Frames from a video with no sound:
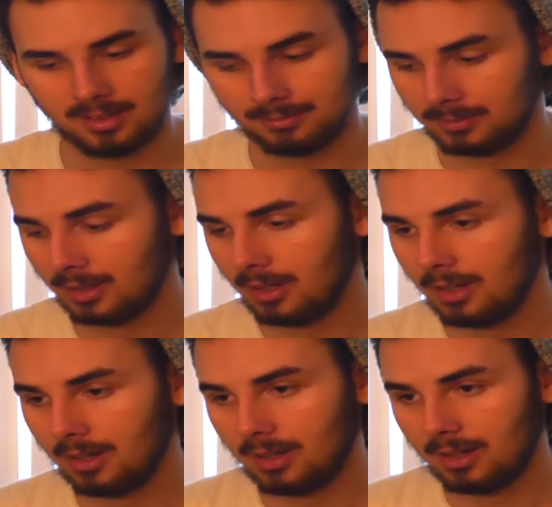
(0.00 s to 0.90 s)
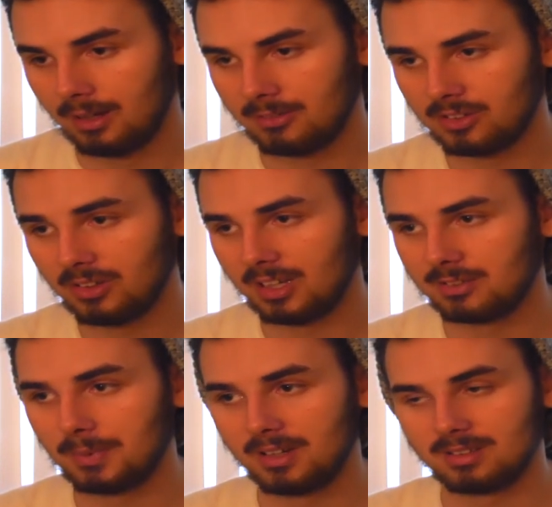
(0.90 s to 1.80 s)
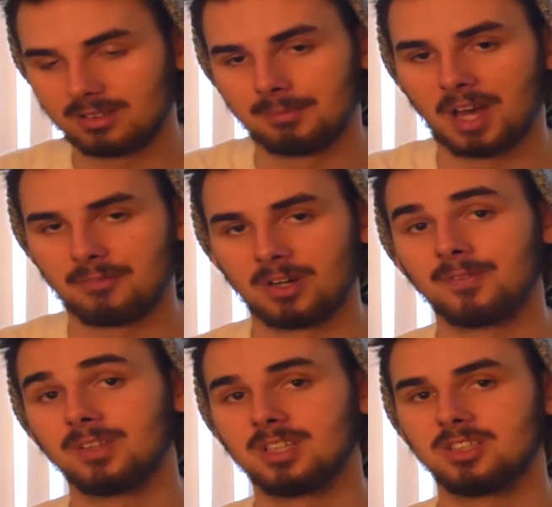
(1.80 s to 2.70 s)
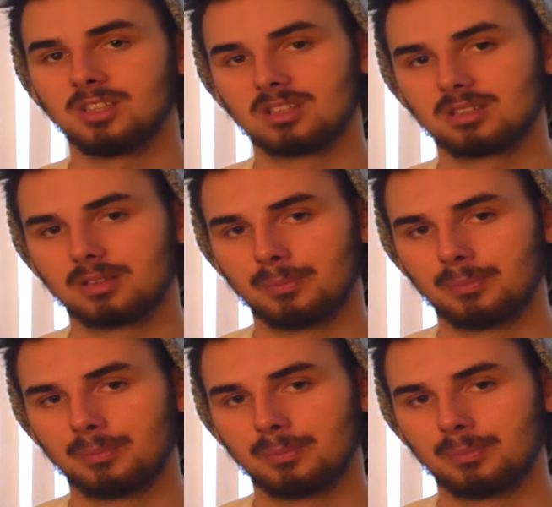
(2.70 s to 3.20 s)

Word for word: And in certain aspects, I'm not very religious,